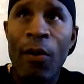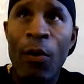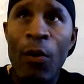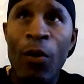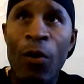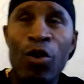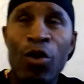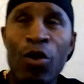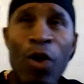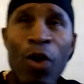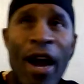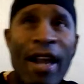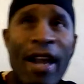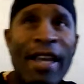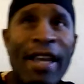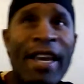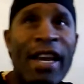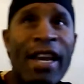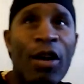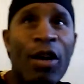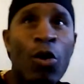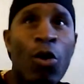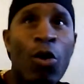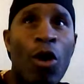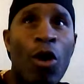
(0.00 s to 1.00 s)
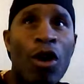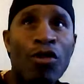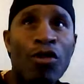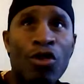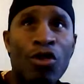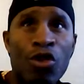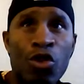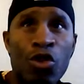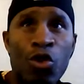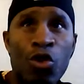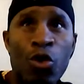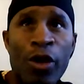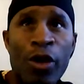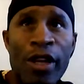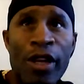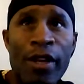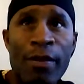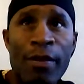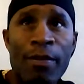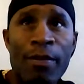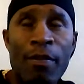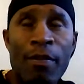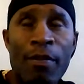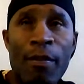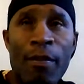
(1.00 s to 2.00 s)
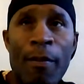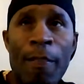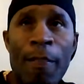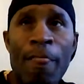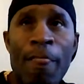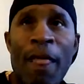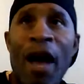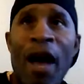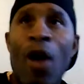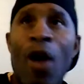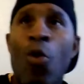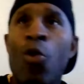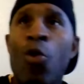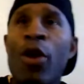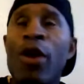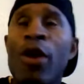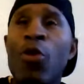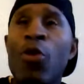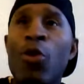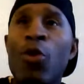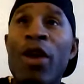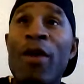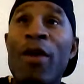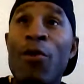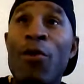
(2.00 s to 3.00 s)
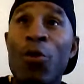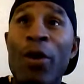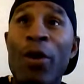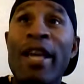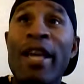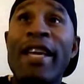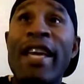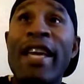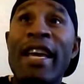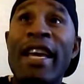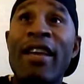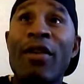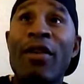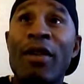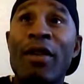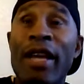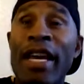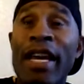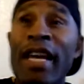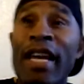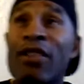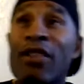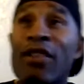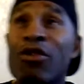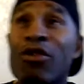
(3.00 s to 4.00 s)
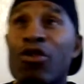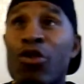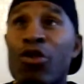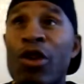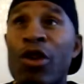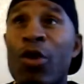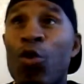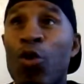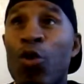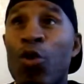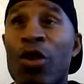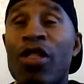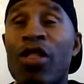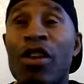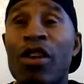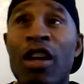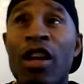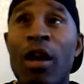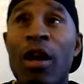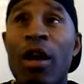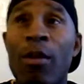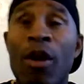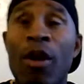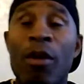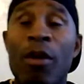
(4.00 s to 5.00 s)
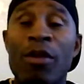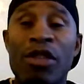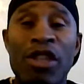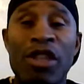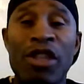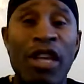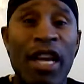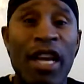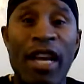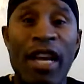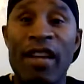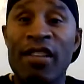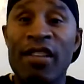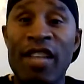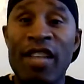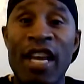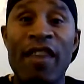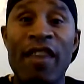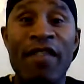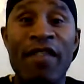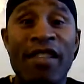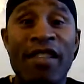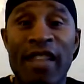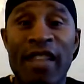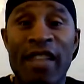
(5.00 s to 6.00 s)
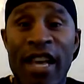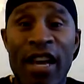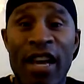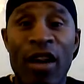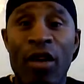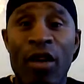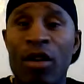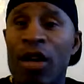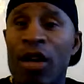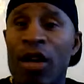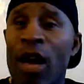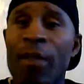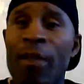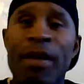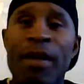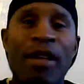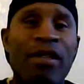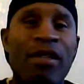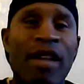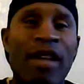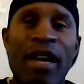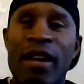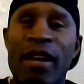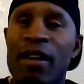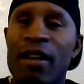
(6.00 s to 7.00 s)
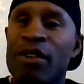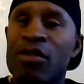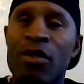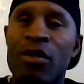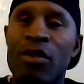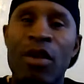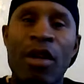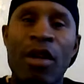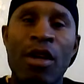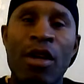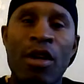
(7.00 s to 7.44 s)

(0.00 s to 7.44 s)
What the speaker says: we try to get across the street. Now we get in the street with the gumball machine, and it's heavy as hell. I mean, it's like this.